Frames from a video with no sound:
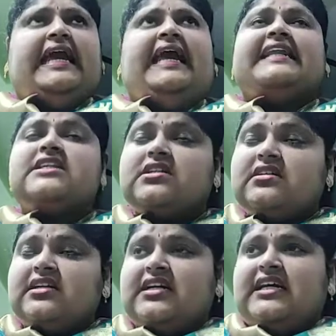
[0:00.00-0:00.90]
and
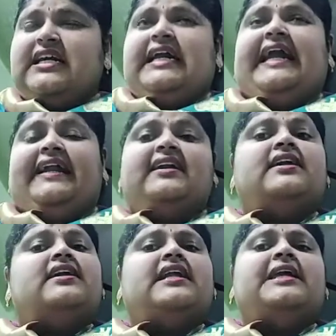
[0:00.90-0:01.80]

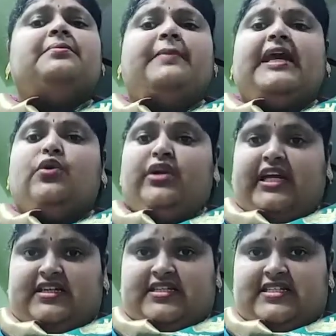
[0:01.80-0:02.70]

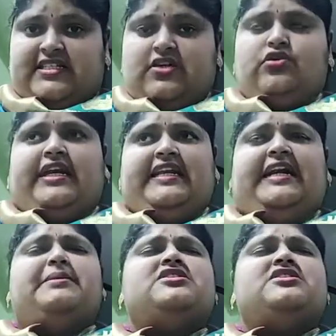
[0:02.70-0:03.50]
antibiotics. Okay, let me